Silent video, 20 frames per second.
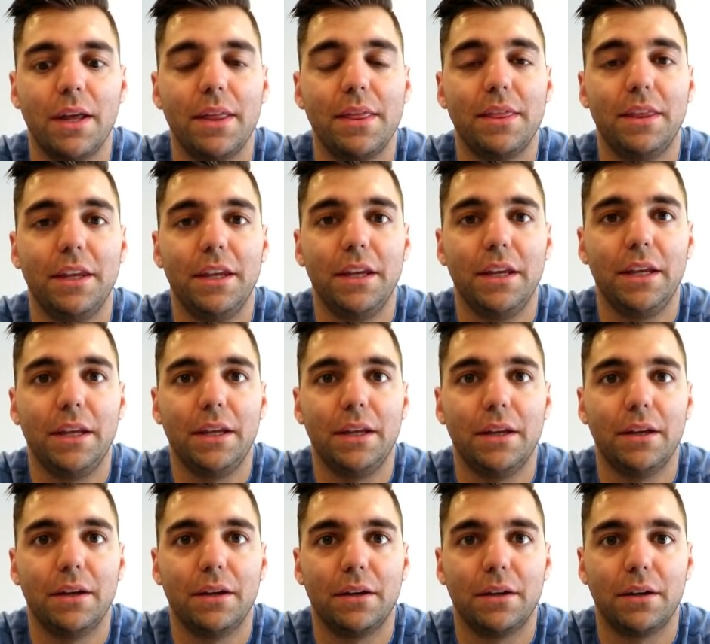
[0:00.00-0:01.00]

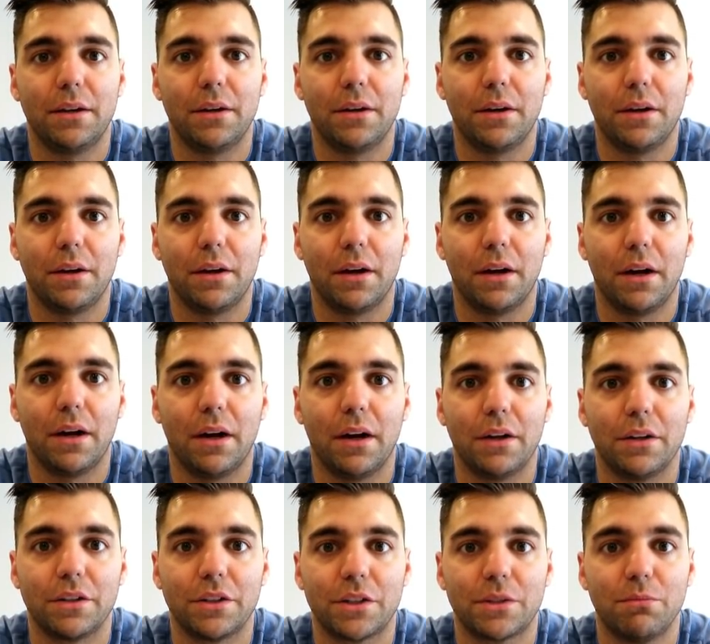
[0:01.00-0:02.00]
The
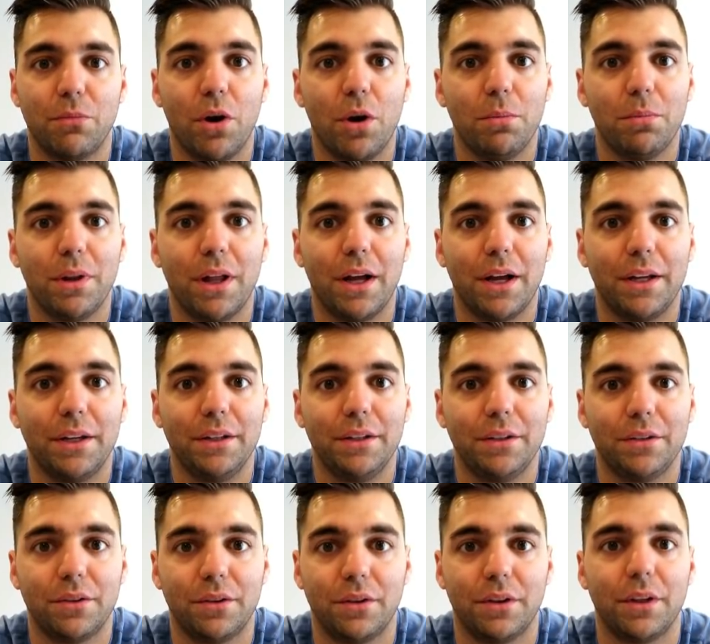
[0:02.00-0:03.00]
small blind,
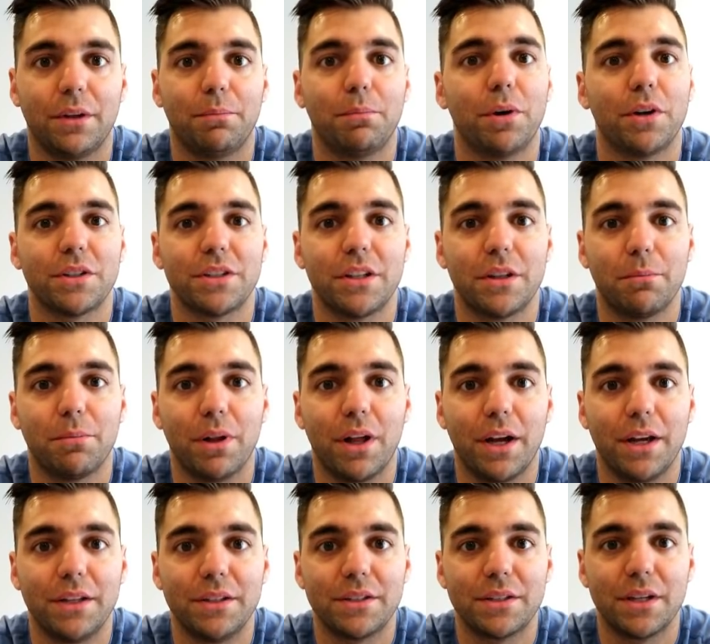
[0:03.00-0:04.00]
or the person in the
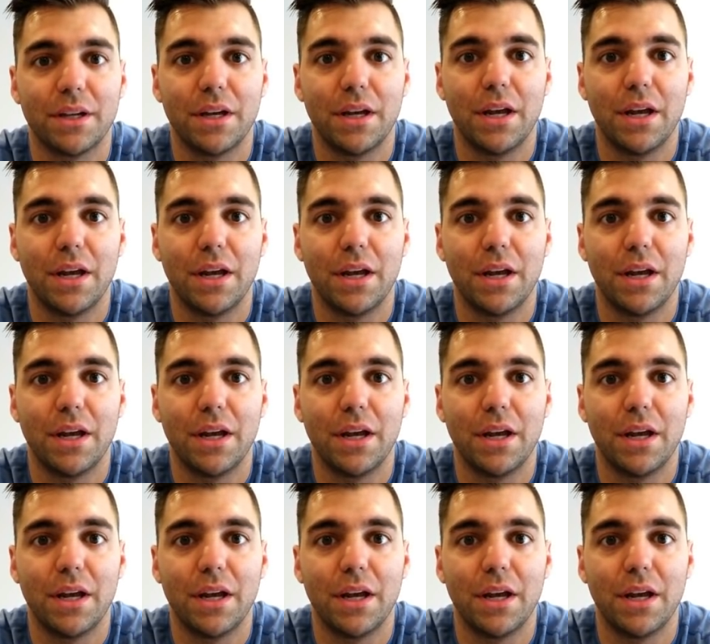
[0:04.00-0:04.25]
blinds,